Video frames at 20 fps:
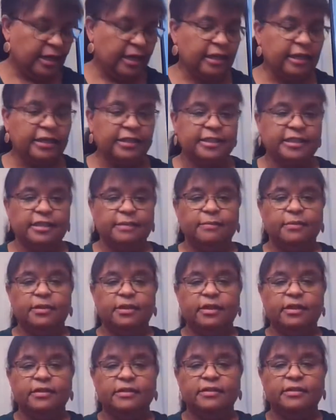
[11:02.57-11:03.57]
And it's
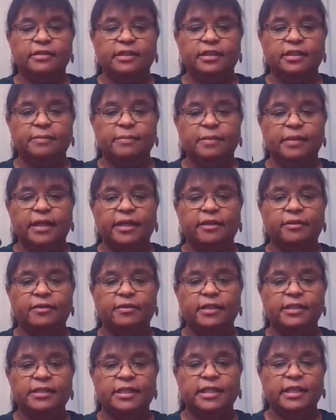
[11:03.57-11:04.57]
similar to the
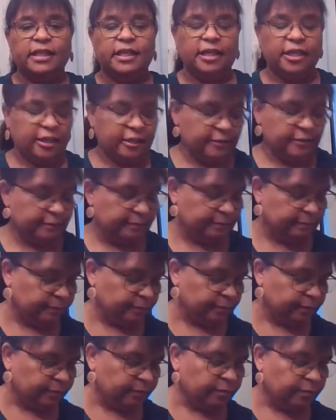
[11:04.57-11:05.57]
Play-Doh that's in here.
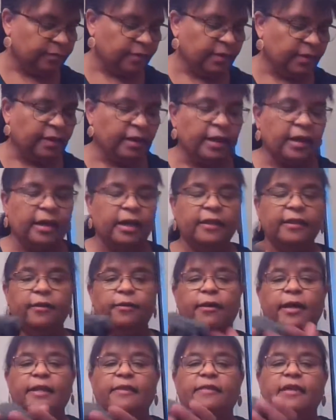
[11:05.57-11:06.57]
And
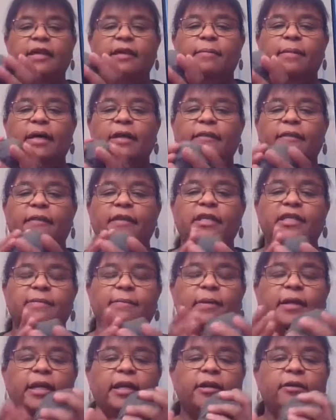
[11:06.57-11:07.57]
the great thing about
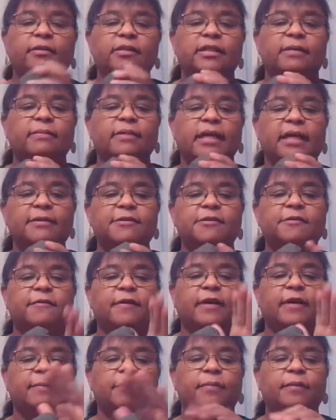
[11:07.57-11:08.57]
this Play-Doh, sometimes you
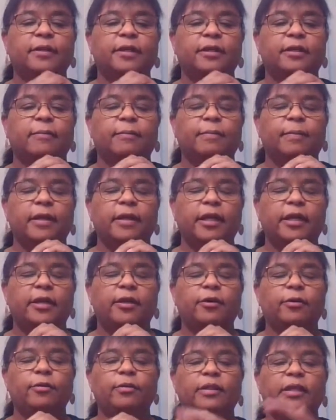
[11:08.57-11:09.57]
find
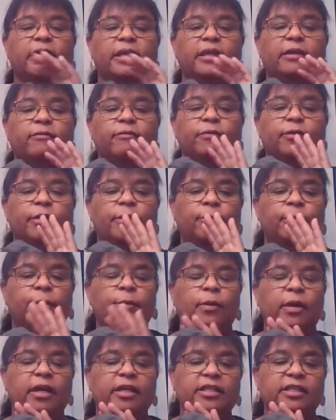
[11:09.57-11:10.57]
Play-Doh that
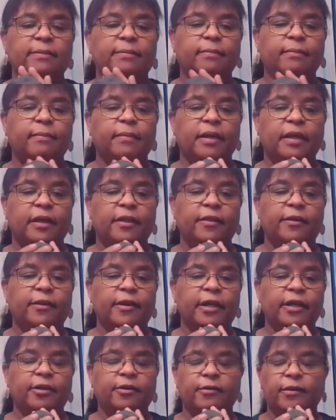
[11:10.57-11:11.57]
requires some
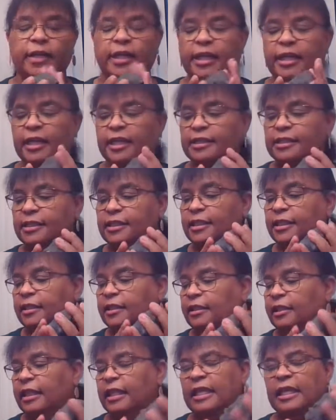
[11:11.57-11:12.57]
other ingredients.
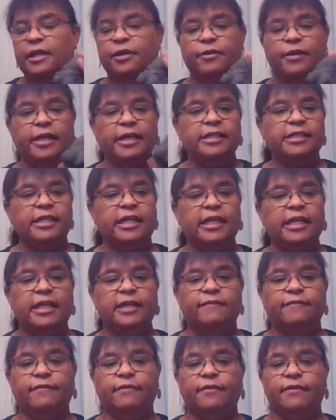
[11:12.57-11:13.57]
The ingredients I
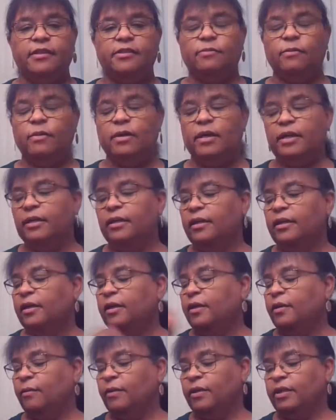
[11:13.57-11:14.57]
needed for this one
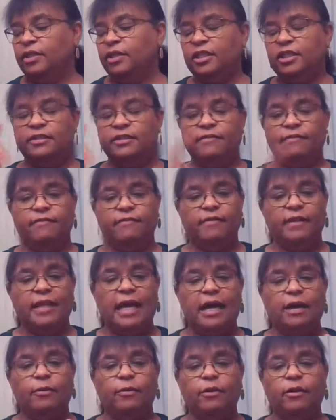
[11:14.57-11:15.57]
was just
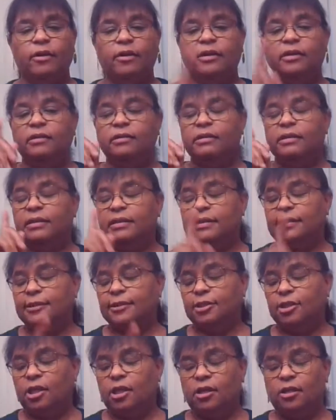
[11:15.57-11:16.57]
flour,
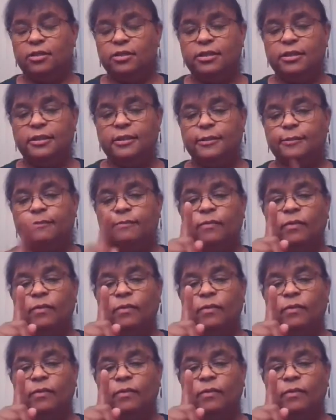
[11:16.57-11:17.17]
salt,